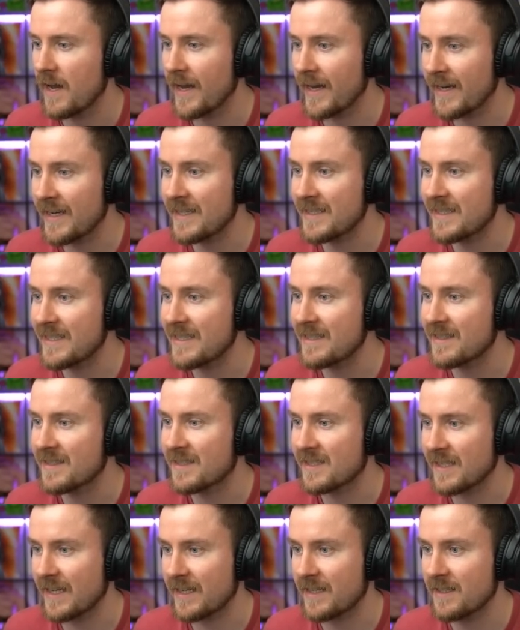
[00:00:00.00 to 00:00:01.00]
eighteen
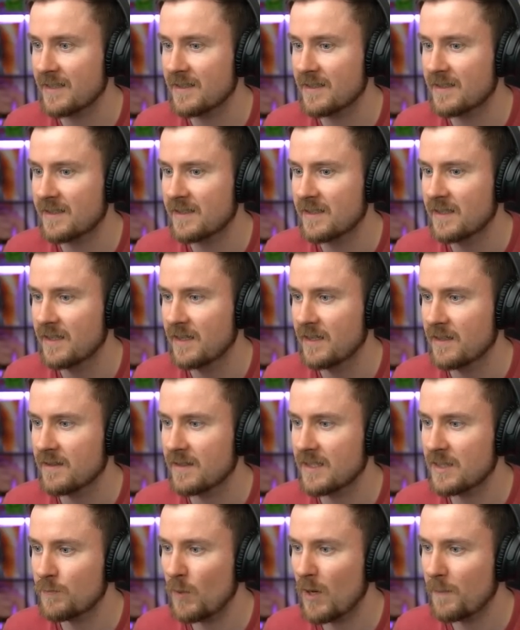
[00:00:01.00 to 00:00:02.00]
seconds.
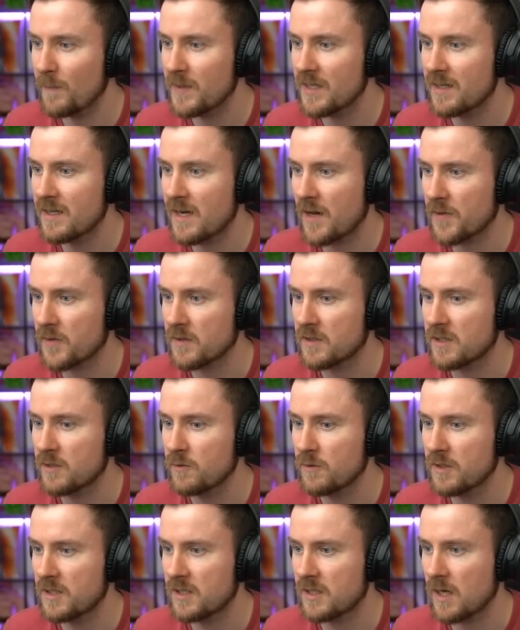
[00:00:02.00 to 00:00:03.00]
This might be another
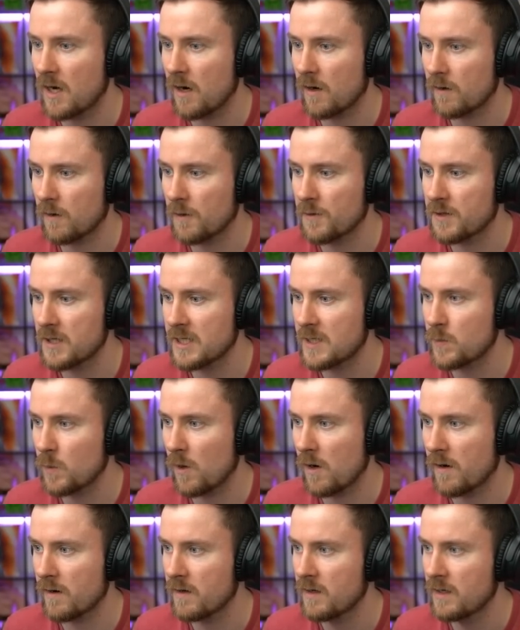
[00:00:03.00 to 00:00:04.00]
two star on this
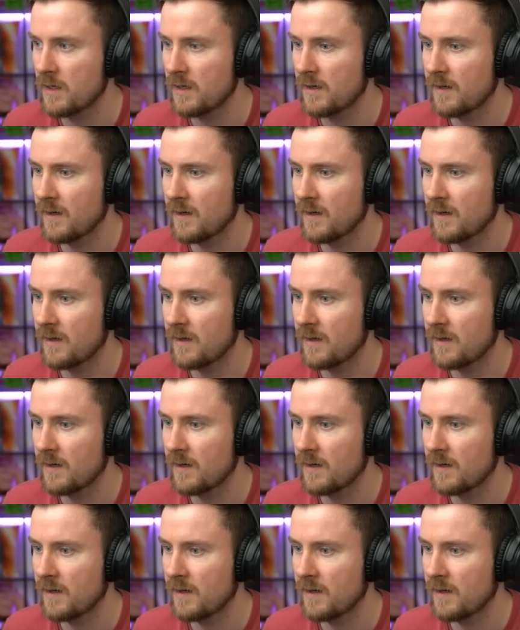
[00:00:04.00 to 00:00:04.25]
one.